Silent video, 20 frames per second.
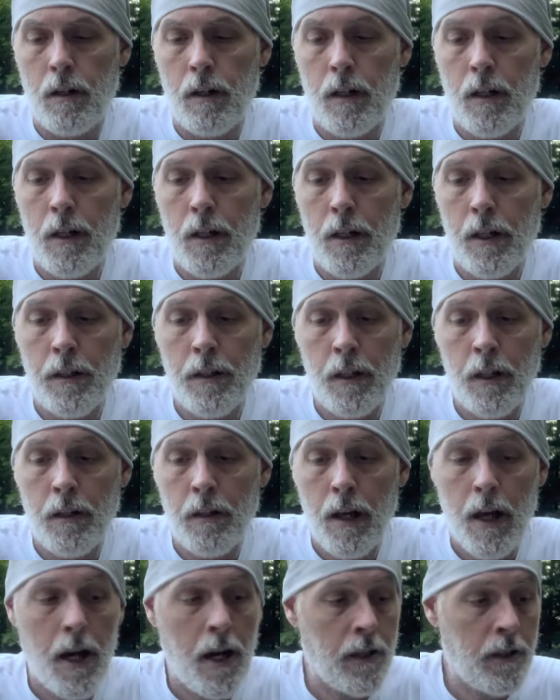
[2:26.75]
And then
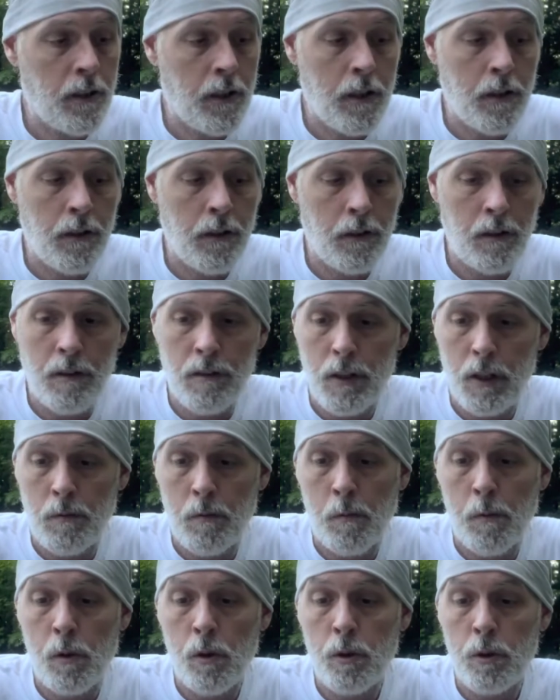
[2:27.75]
adding in the
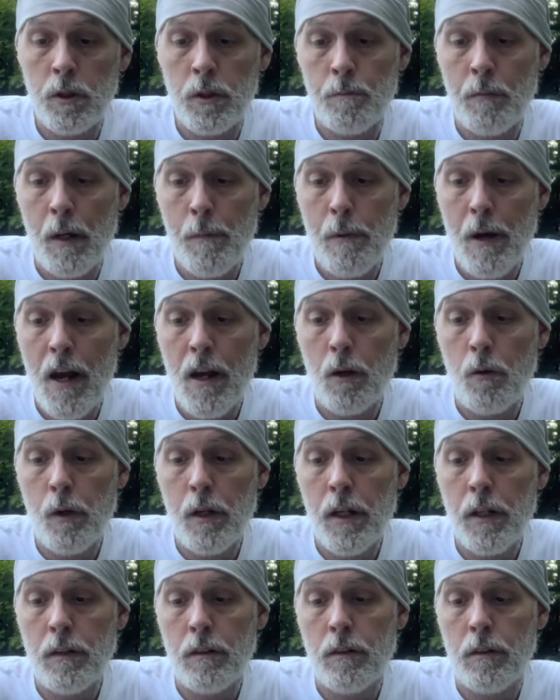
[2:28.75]
consumables, my pack
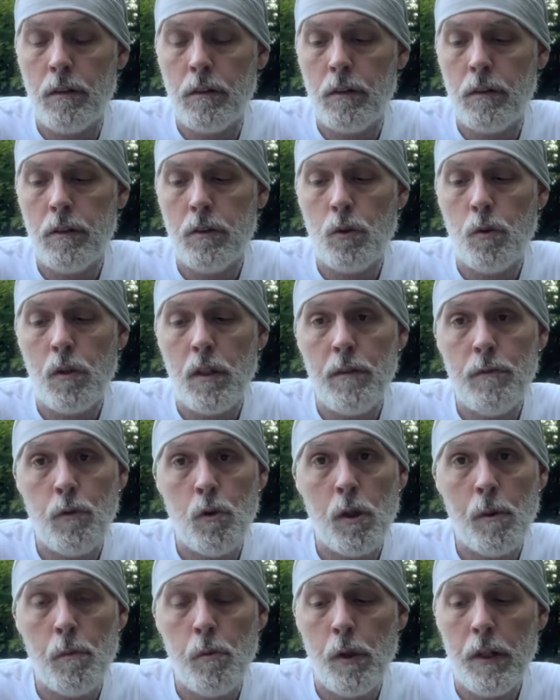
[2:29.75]
weight is
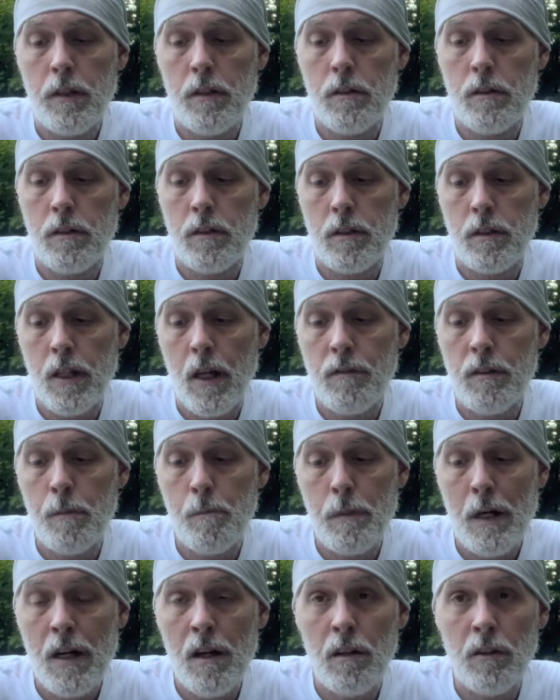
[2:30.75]
24.7
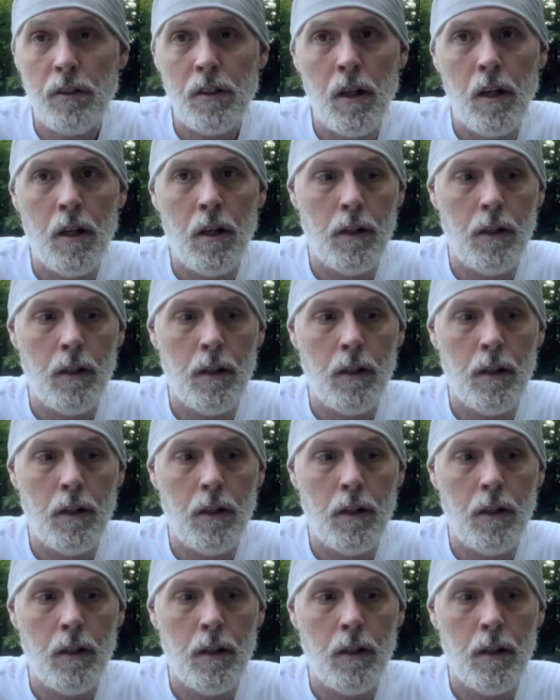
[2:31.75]
pounds.